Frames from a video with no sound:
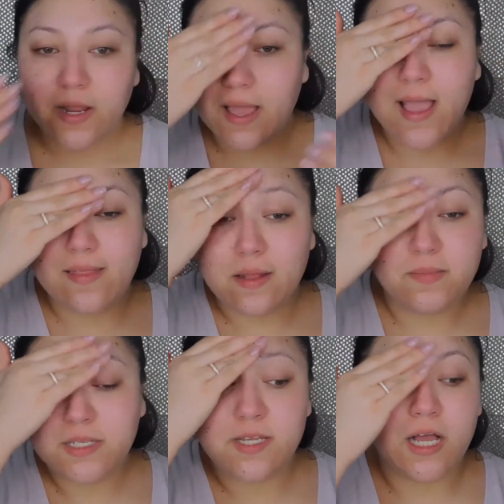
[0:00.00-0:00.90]
And then
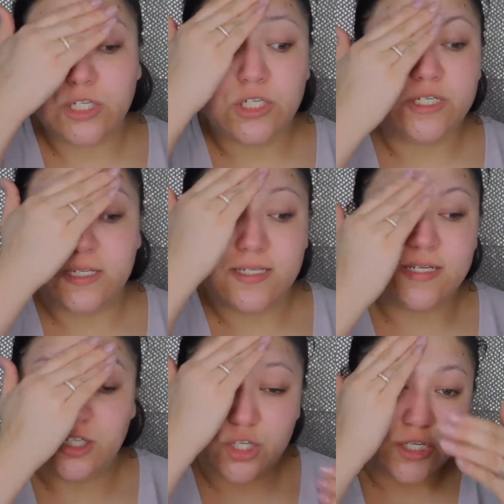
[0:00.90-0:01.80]
massage it just
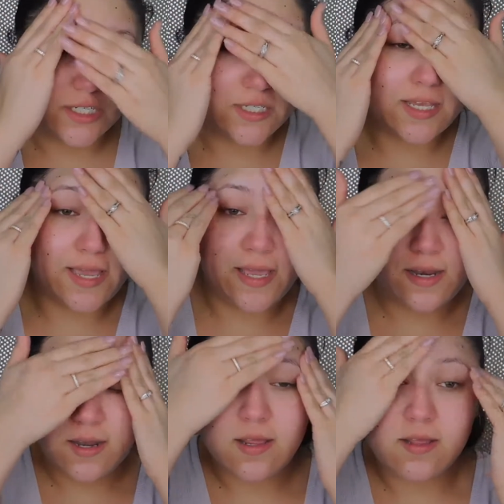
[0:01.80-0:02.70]
into your skin.
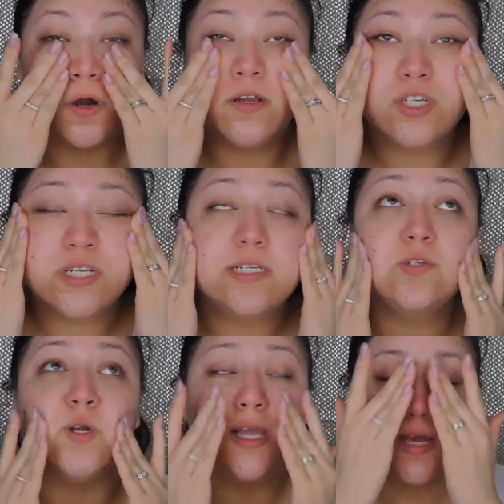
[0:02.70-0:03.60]
Or your skin
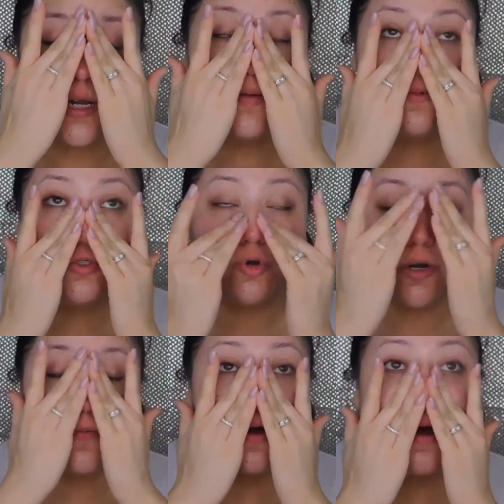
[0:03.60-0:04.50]
is really going to
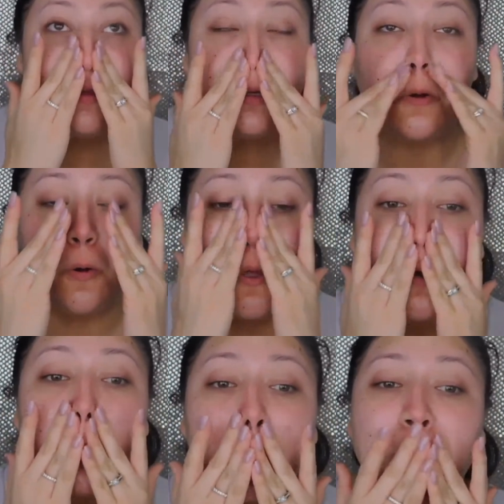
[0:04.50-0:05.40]
absorb all the oils.